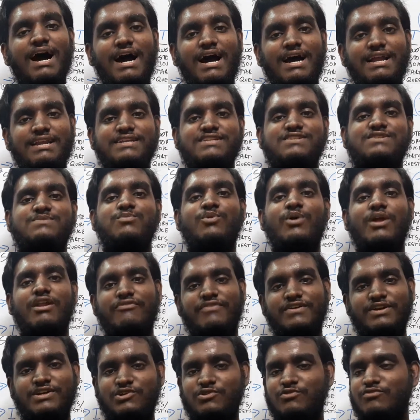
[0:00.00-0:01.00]
and it's more
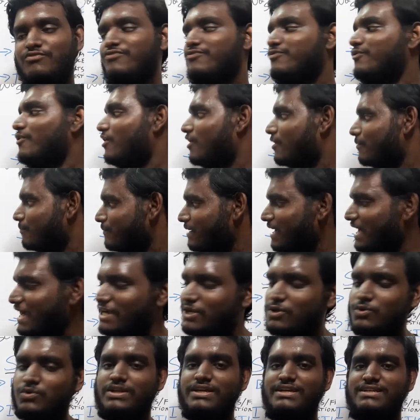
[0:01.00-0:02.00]
effective for me
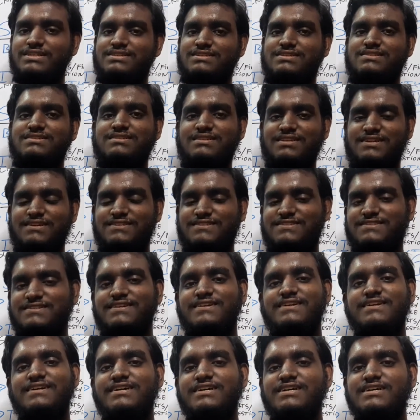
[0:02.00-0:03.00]
to teach things.
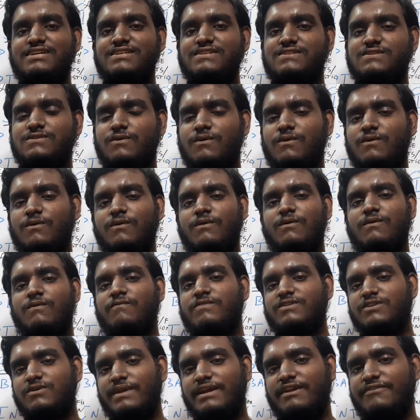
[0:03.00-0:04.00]
So
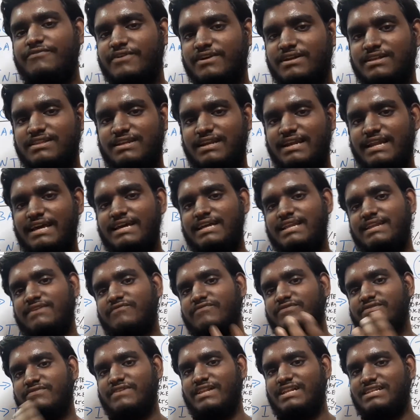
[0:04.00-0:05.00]
without any further delay,
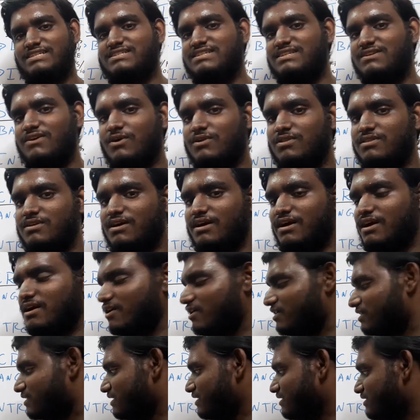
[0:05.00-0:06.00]
let's go to the
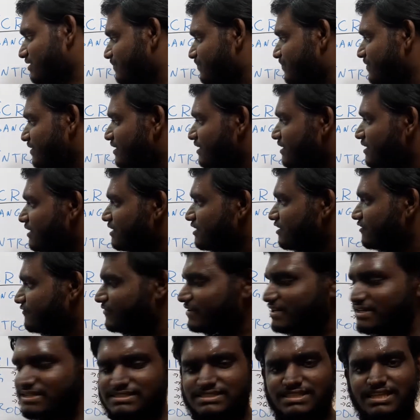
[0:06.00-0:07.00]
content. The
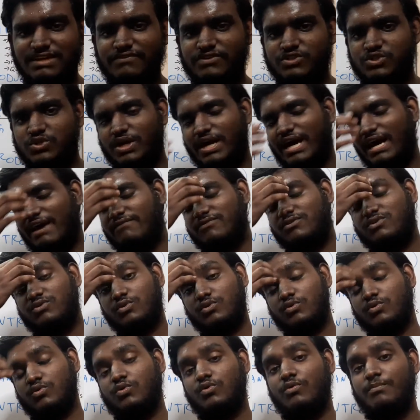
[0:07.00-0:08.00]
first thing which you have to
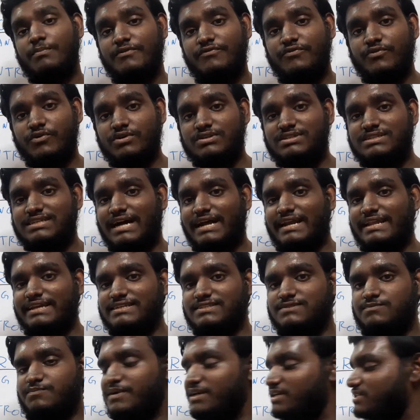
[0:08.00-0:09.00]
do before starting a
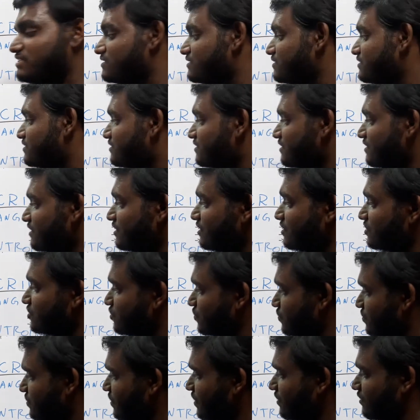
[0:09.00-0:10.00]
speech is
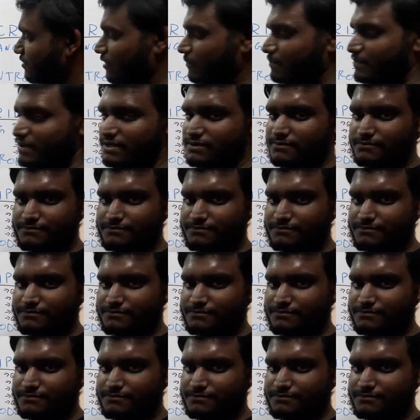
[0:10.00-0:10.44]
choosing a topic,